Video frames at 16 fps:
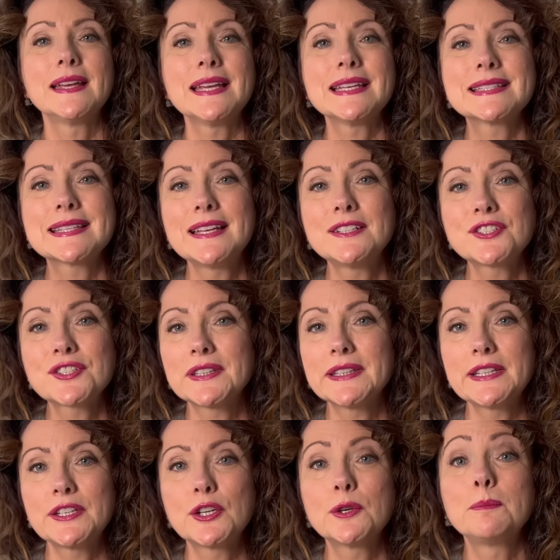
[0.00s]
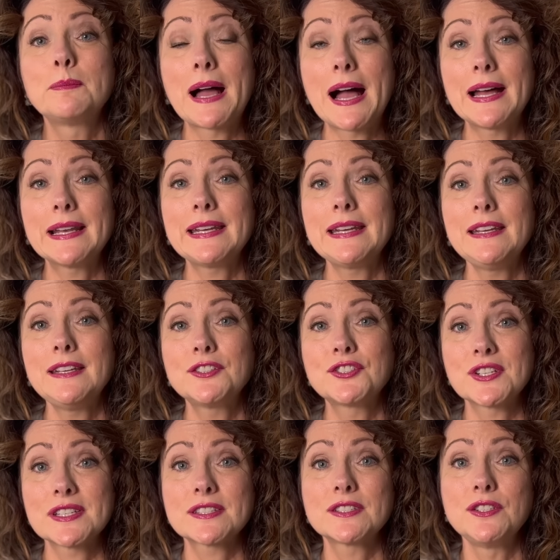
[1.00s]
Essentially, your body
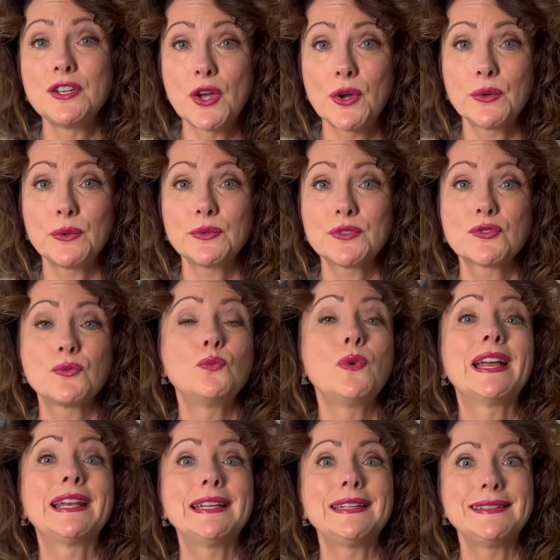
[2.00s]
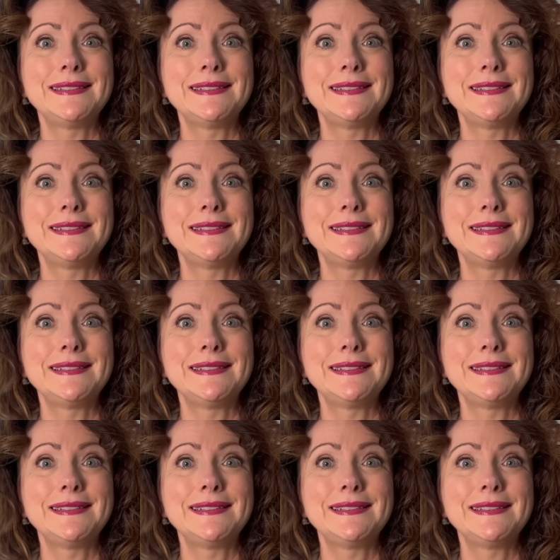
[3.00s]
just knows when it